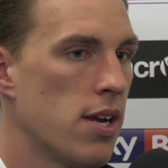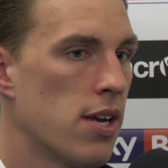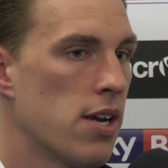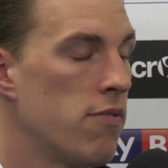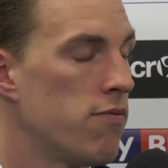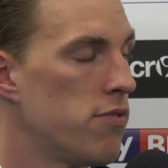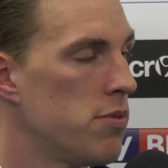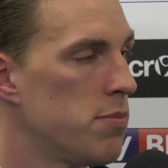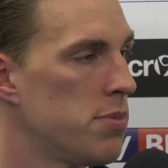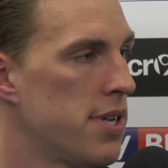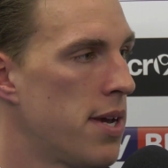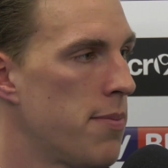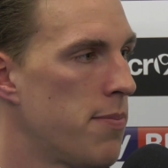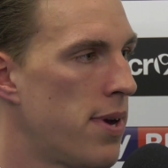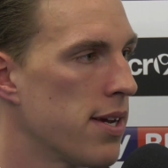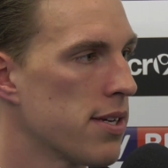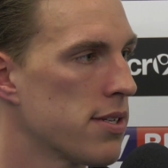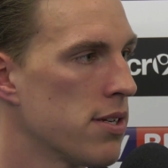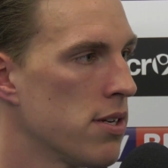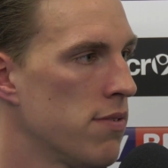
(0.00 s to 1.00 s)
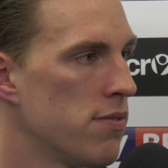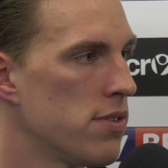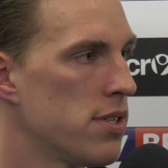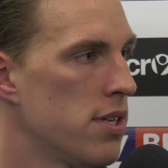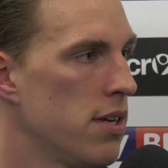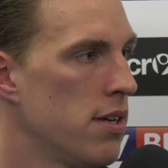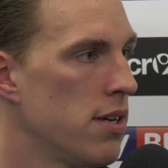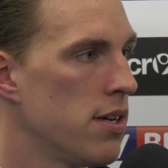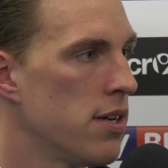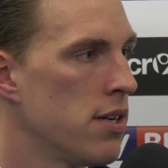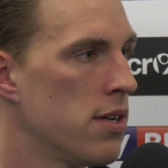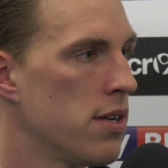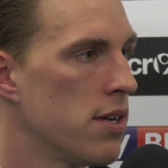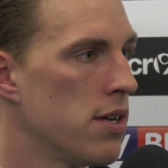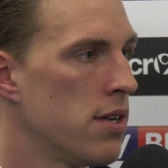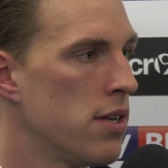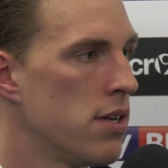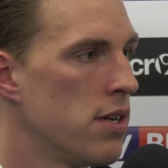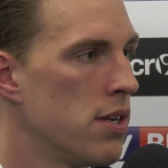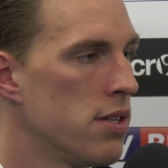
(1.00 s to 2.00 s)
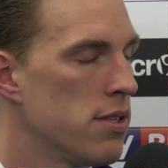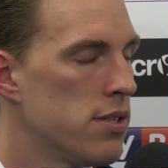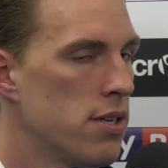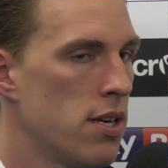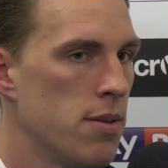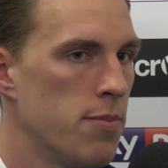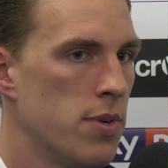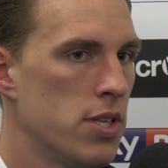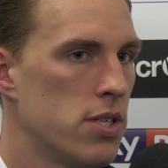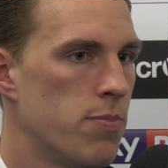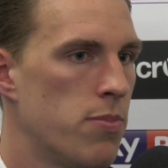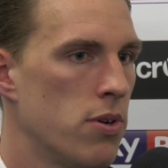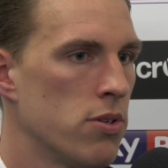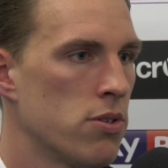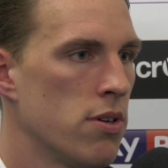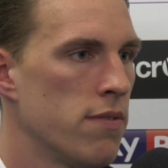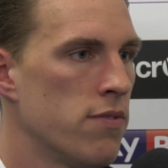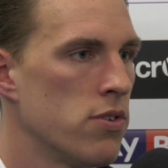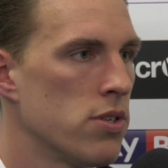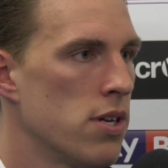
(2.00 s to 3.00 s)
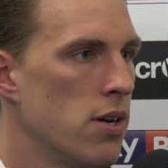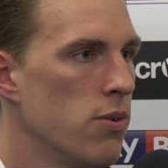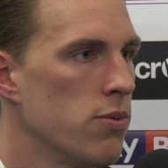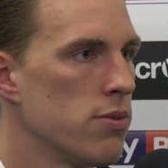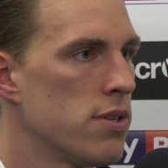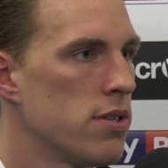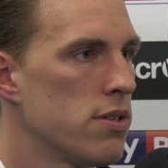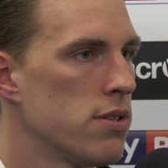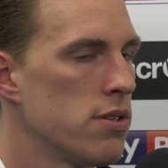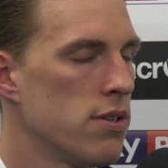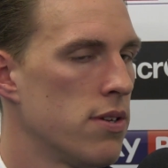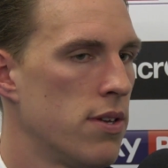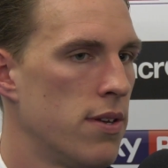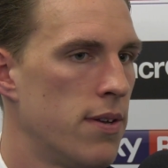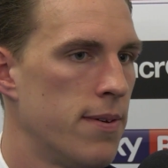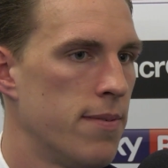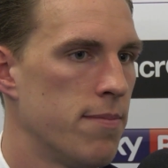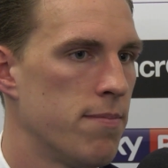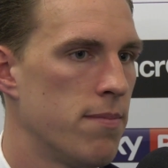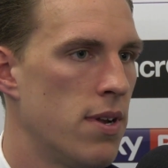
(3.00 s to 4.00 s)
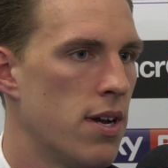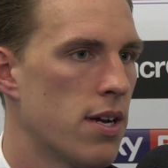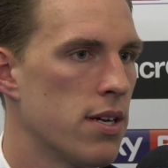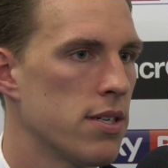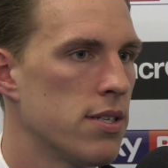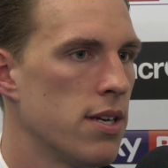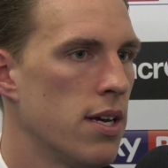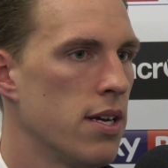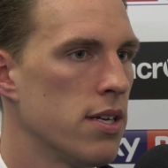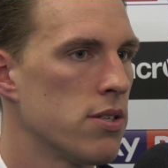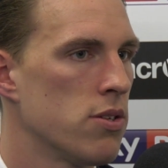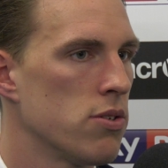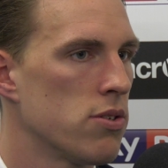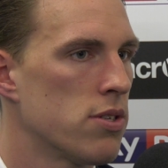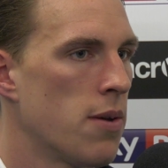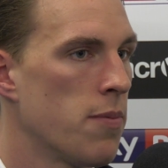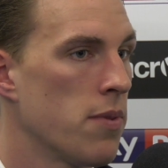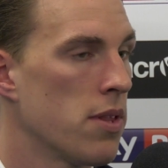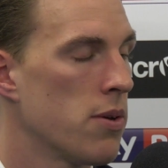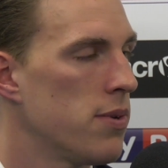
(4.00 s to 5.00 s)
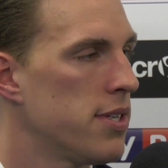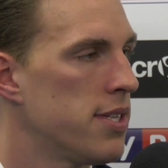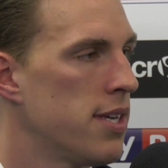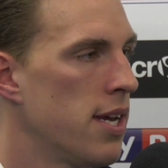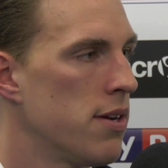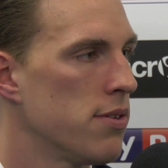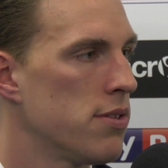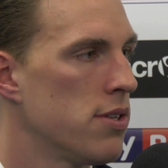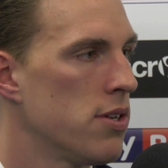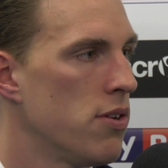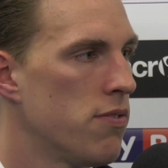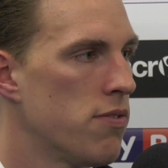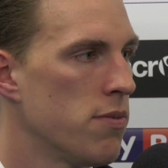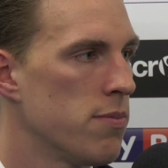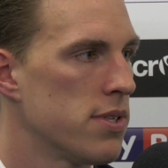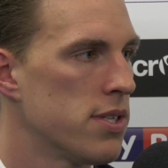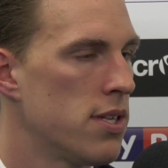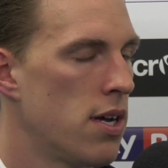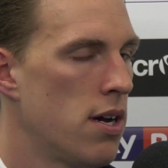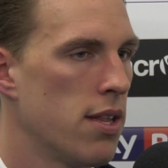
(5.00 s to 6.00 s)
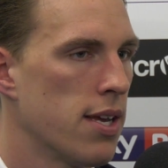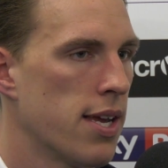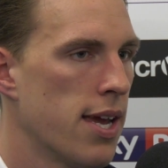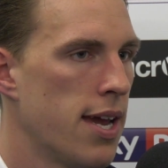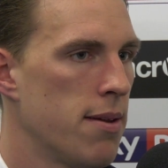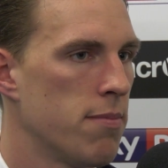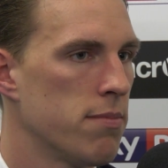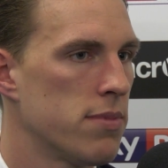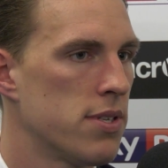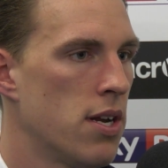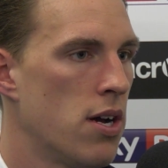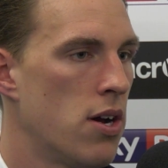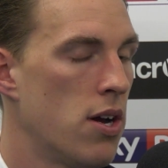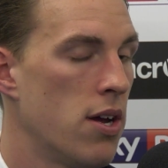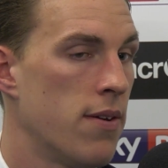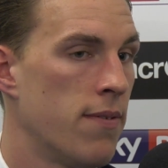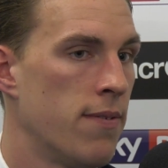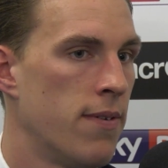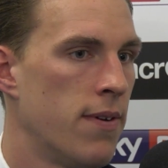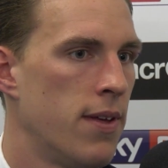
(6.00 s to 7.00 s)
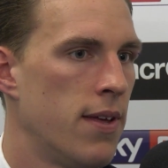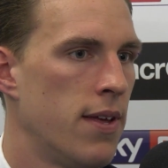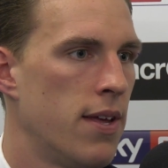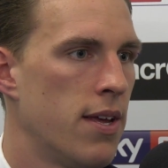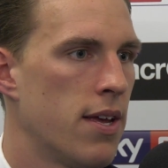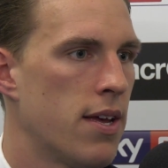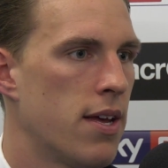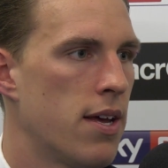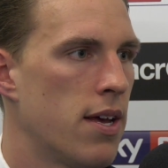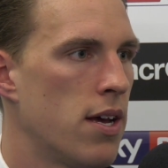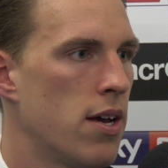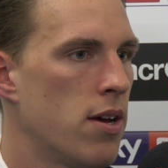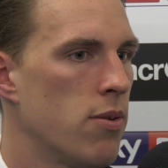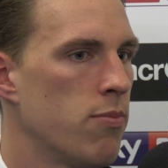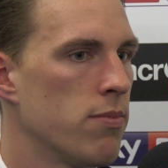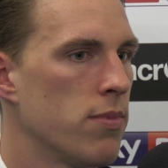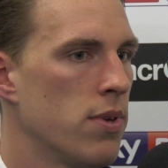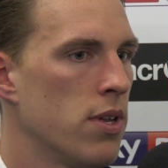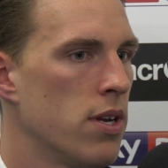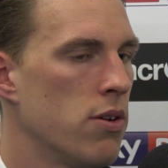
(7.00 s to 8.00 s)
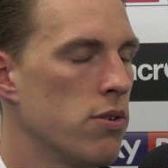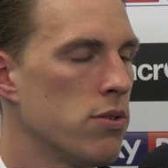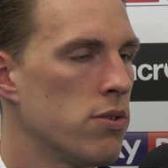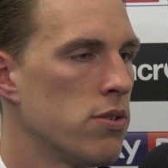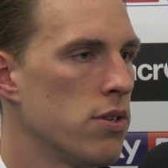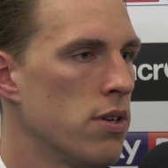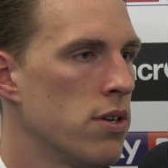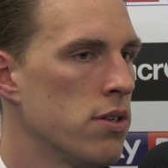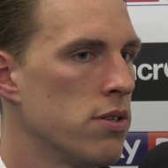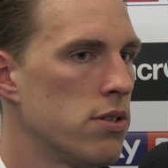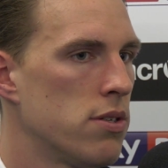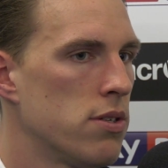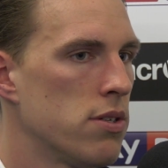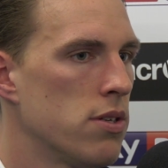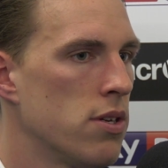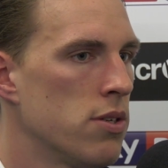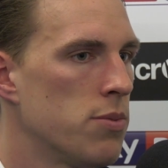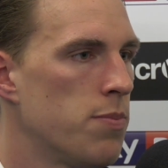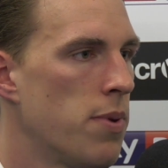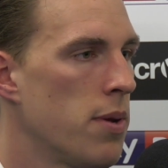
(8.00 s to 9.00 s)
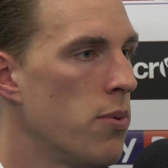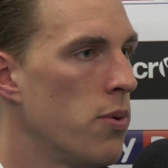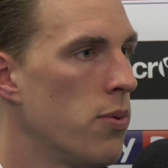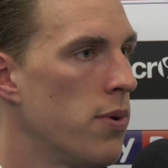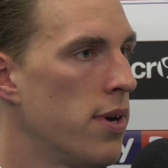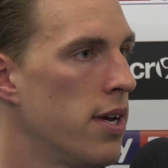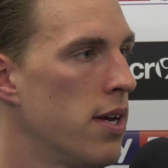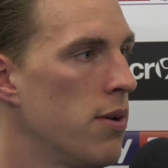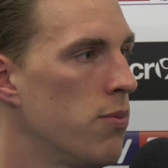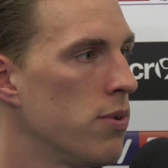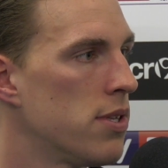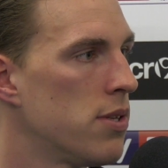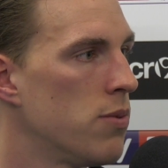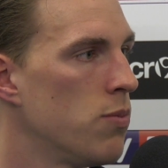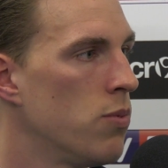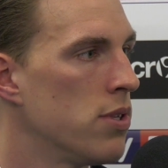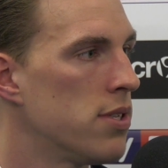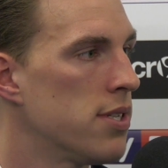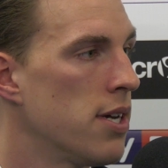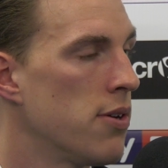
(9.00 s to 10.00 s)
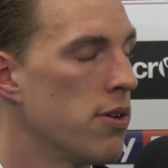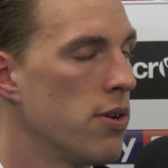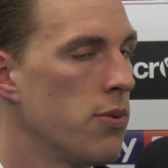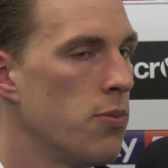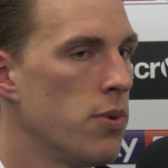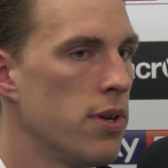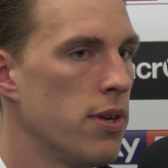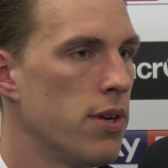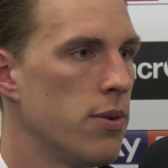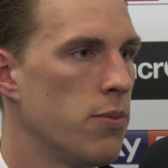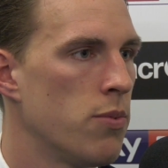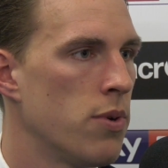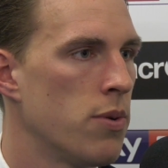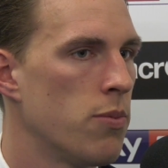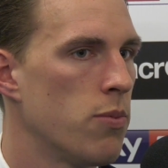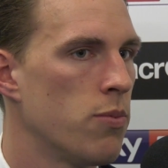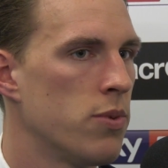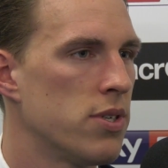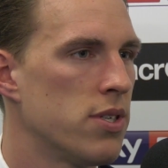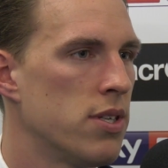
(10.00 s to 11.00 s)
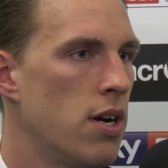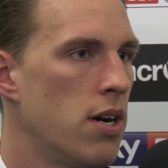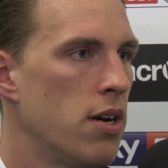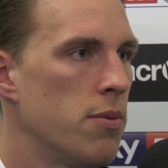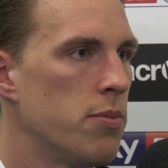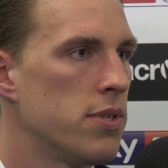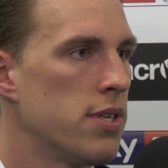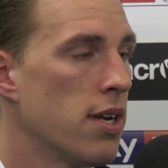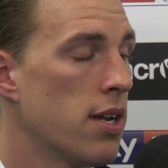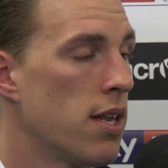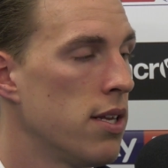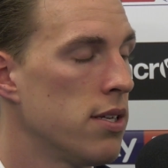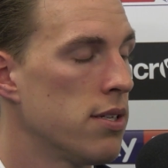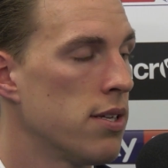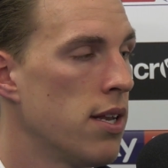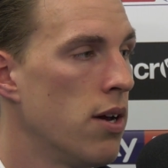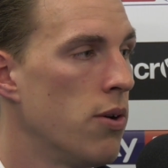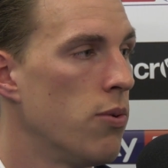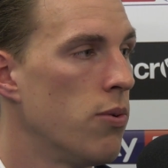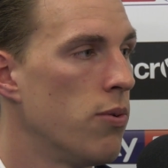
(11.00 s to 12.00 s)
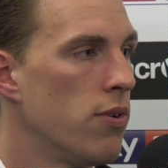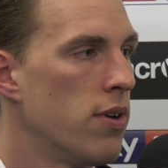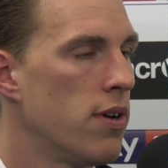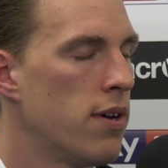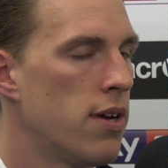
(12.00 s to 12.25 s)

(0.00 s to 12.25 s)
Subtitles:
can come from setbacks and obviously and turn them into positive results. like I say, it's not something that we set out to do from the start of the game tonight. You know, as people were here would tell you, we started particularly slow,